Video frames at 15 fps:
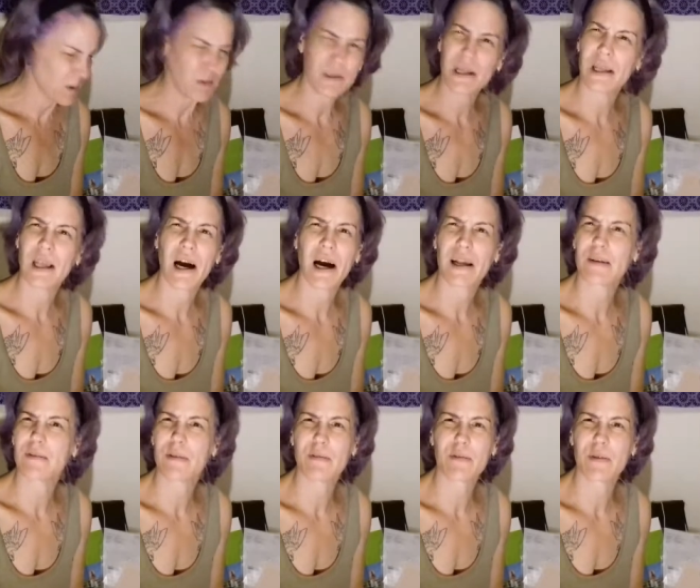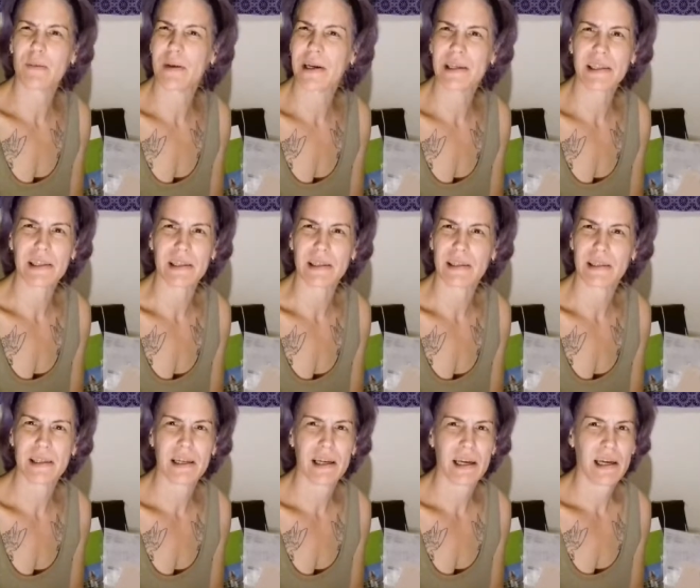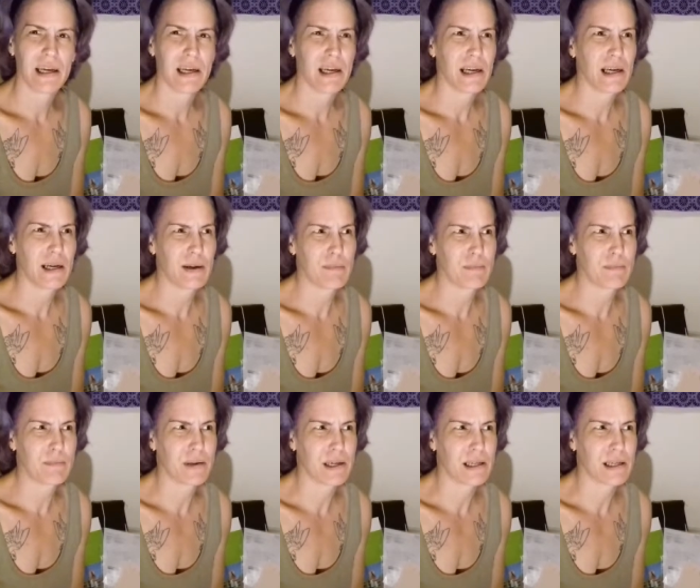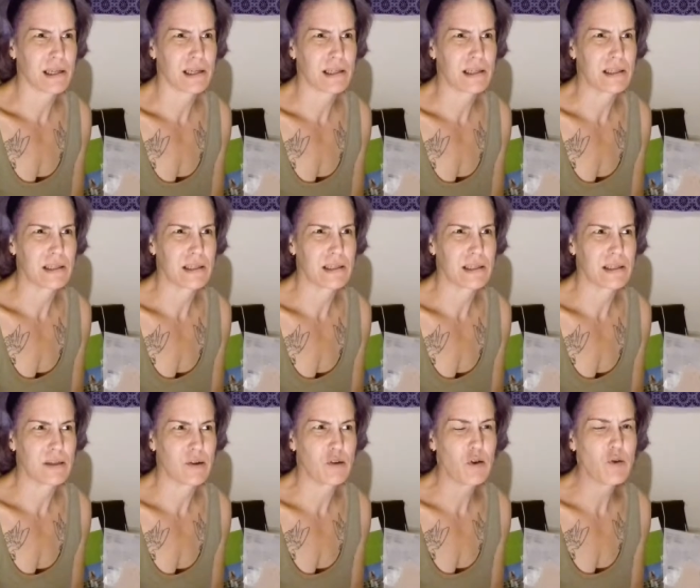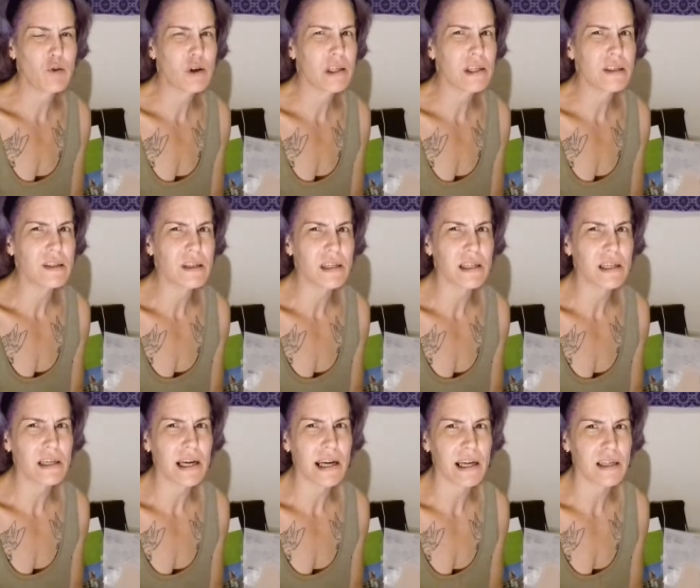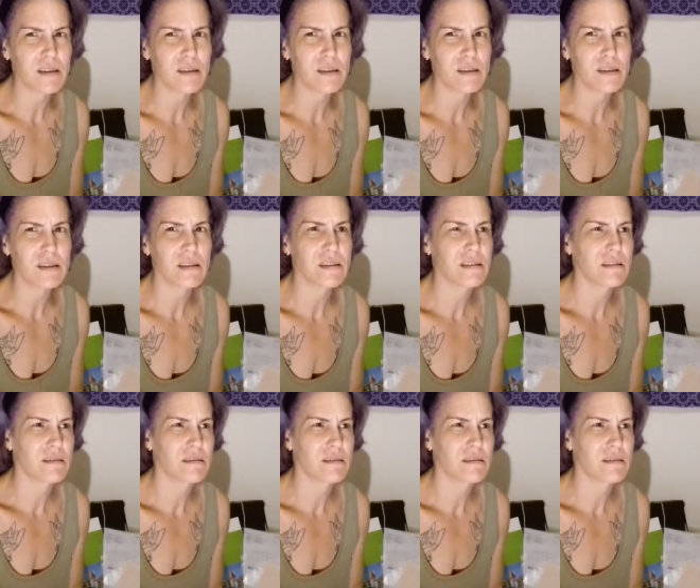was a lot of information, but no clear answers.